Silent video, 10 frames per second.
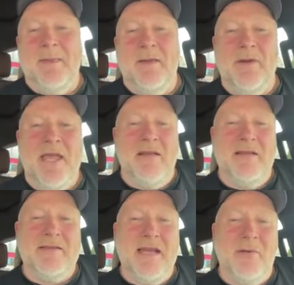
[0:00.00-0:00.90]
you know,
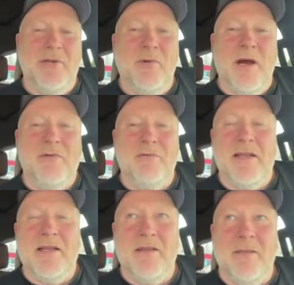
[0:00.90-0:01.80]
Kaylee's able to go out and
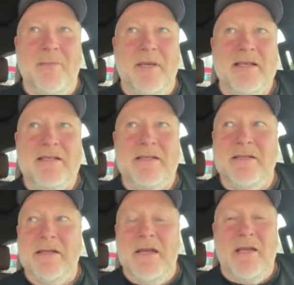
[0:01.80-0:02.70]
run the Olympics and
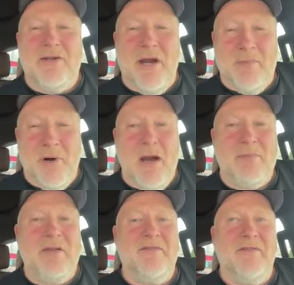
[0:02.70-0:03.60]
train
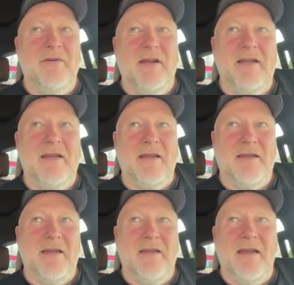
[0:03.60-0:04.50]
properly for it.
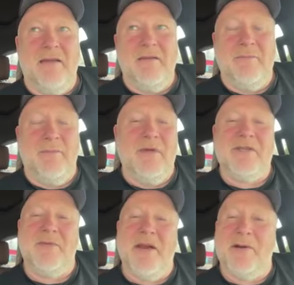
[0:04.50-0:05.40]
And boy,
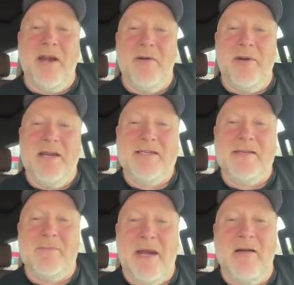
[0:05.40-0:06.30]
she ran a great race
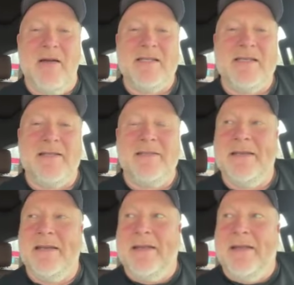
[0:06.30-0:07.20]
in Paris. And
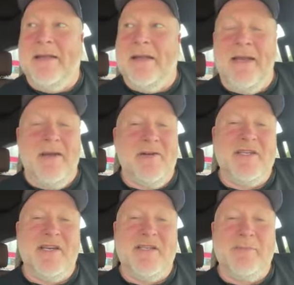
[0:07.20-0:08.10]
here
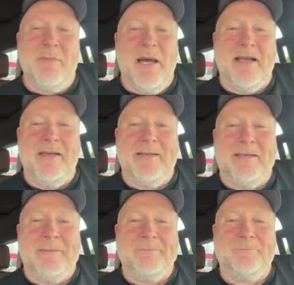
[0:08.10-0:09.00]
she is back,
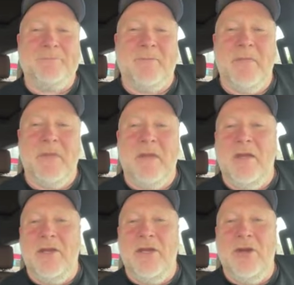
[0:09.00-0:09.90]
you
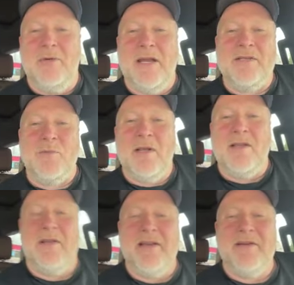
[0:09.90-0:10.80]
know, as one
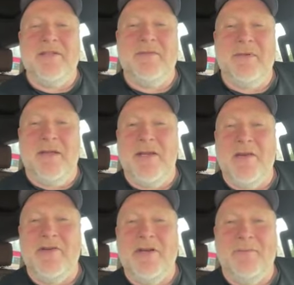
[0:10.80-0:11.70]
of the leaders in the
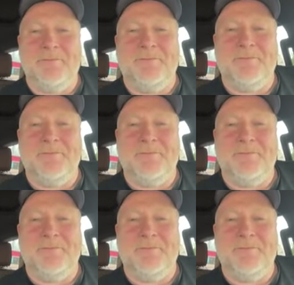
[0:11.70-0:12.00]
country.